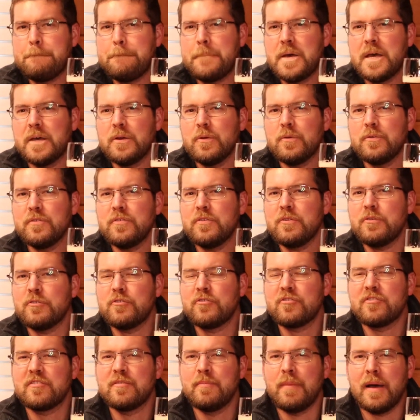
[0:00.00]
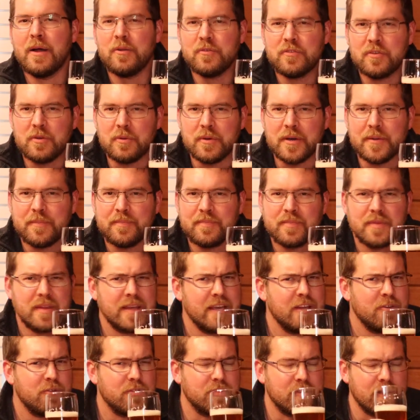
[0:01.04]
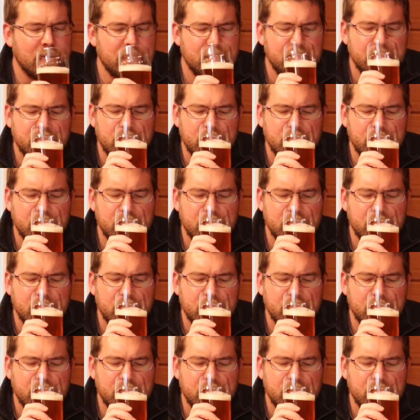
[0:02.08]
Pilsner smell to it. Interesting.